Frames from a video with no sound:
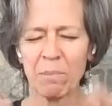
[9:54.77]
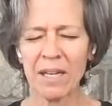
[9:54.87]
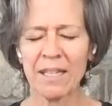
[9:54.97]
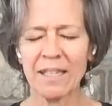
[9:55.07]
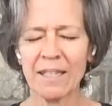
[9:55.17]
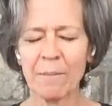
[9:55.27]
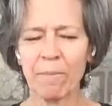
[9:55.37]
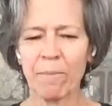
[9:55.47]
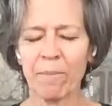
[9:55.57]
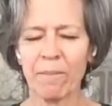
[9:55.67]
but
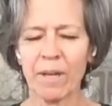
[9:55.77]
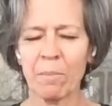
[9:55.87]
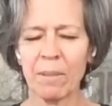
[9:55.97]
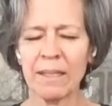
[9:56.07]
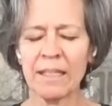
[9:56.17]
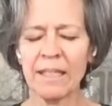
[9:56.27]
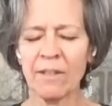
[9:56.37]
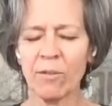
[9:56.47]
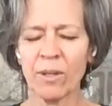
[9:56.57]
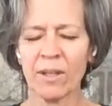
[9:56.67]
I
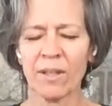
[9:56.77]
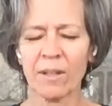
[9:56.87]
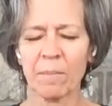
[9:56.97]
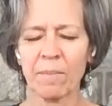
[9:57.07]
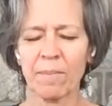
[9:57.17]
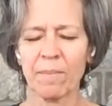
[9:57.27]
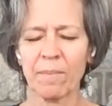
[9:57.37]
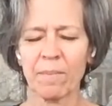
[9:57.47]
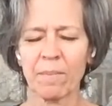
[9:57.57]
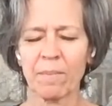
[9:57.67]
believe with
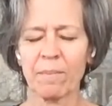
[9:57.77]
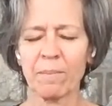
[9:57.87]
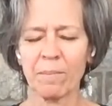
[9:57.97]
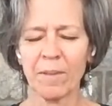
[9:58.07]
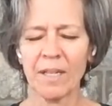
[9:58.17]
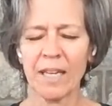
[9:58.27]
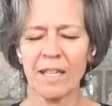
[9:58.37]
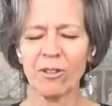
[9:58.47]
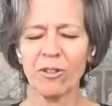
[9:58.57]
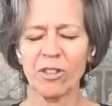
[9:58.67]
the
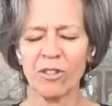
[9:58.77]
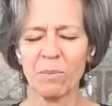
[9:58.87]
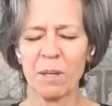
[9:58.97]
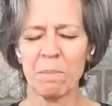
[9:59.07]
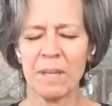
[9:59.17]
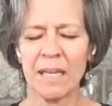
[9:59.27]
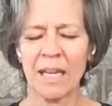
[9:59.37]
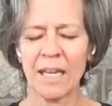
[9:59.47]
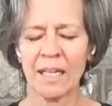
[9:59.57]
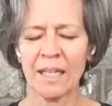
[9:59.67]
energy of my
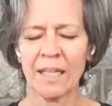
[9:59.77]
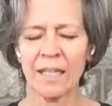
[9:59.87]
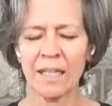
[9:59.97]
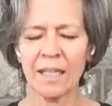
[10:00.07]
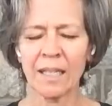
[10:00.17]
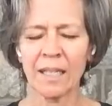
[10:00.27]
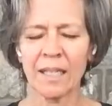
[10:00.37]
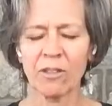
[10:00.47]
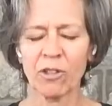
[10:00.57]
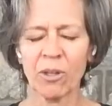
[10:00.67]
being, the
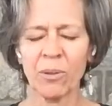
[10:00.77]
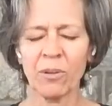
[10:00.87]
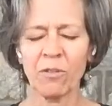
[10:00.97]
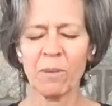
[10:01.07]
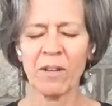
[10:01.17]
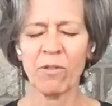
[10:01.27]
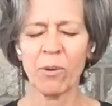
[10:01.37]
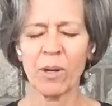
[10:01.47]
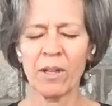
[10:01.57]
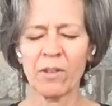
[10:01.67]
tone of my
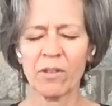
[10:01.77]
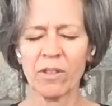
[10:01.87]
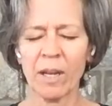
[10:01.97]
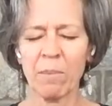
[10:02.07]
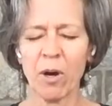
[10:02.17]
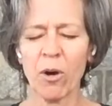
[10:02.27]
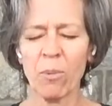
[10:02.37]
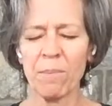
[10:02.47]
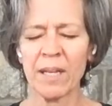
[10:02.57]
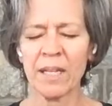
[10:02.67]
voice, I'm
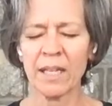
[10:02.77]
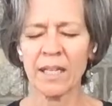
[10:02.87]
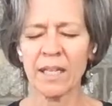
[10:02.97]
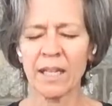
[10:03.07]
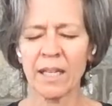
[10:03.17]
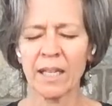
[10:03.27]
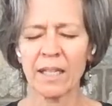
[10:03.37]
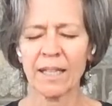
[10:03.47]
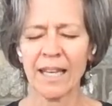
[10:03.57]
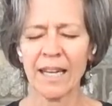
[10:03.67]
hoping
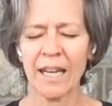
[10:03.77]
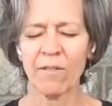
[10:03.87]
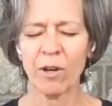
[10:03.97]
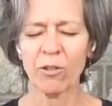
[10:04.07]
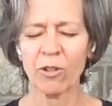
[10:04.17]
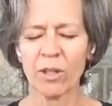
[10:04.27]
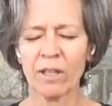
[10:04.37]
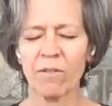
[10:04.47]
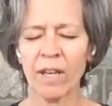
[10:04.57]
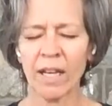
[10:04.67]
that I've also
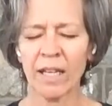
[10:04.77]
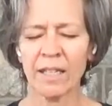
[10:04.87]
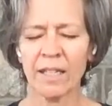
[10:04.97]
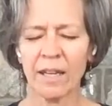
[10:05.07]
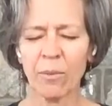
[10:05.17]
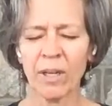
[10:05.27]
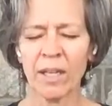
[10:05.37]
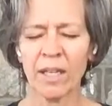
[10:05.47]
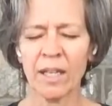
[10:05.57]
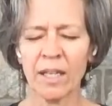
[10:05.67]
conveyed that we